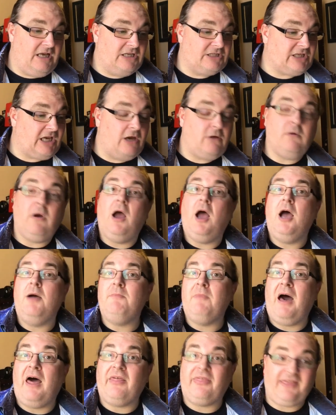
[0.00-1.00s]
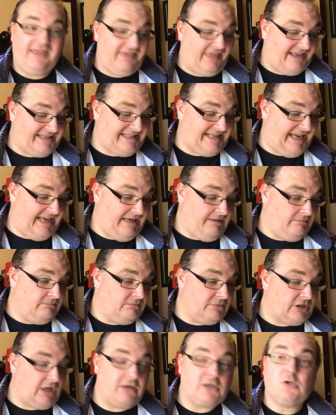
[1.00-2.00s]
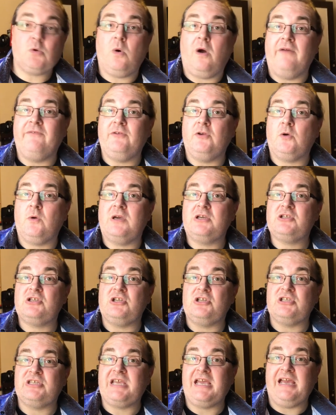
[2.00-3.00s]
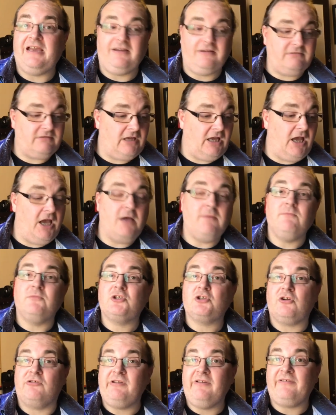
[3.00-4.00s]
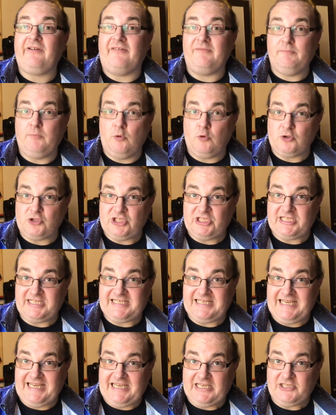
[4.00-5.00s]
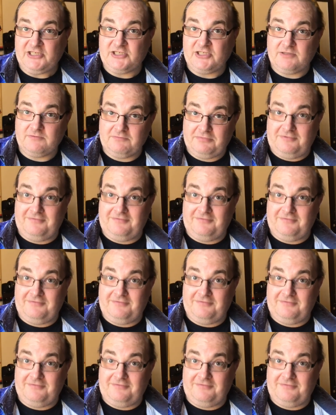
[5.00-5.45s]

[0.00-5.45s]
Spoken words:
So I think that's it. So there's quite a few questions there. Sorry if I've bored you to tears.